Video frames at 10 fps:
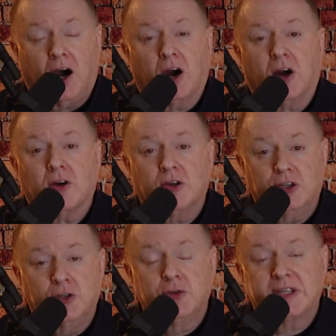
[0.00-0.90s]
are
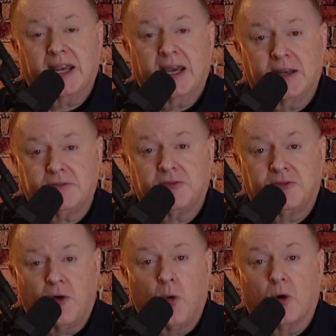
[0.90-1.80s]
using it
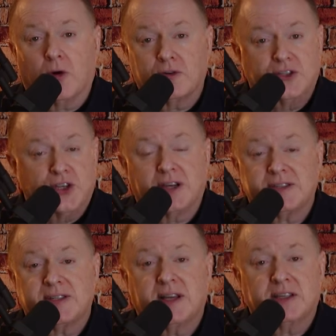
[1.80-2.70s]
for
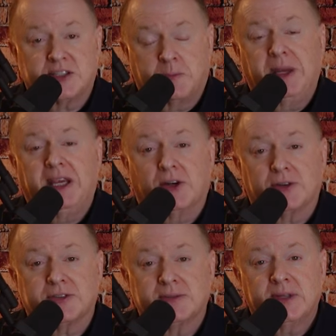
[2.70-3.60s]
just
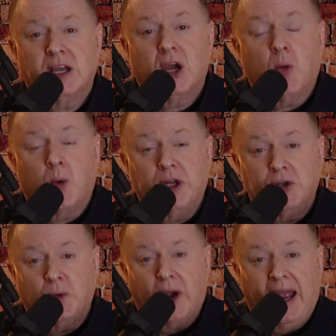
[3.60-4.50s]
speakers. When
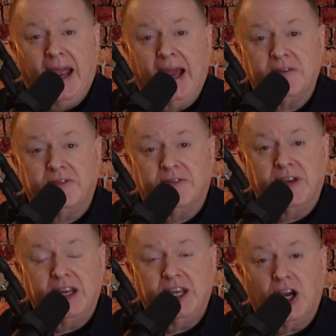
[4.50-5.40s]
you add
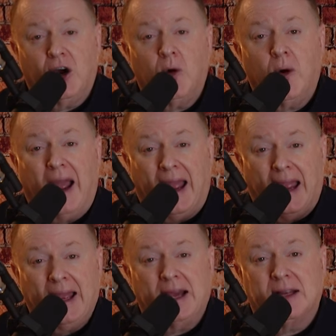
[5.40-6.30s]
video
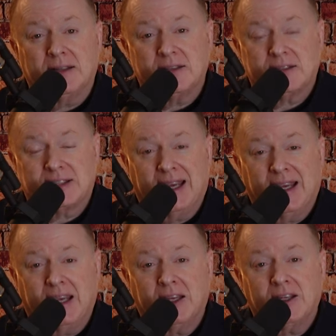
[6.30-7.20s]
and
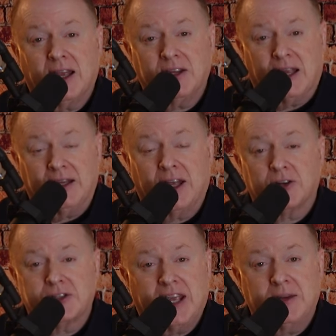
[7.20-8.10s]
singing and
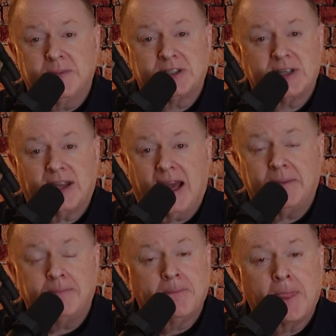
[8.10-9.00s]
entertainment to
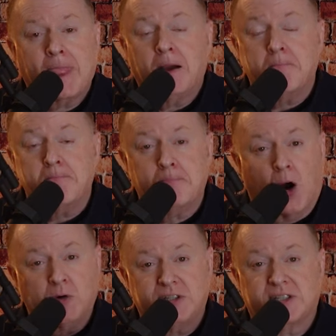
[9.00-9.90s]
that,
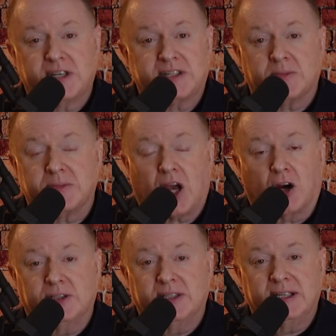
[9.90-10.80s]
most systems
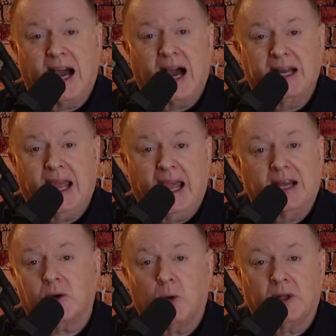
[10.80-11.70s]
are not
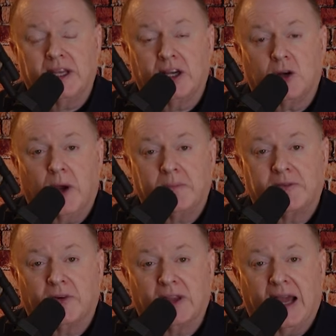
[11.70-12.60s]
adequately
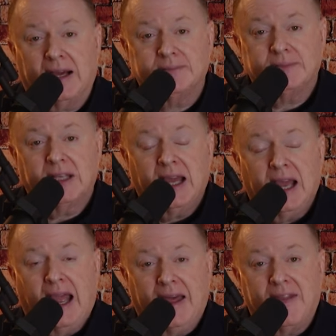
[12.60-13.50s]
equipped for that.
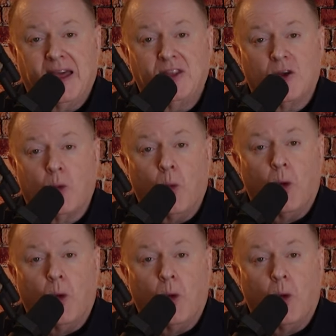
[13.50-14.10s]
And then the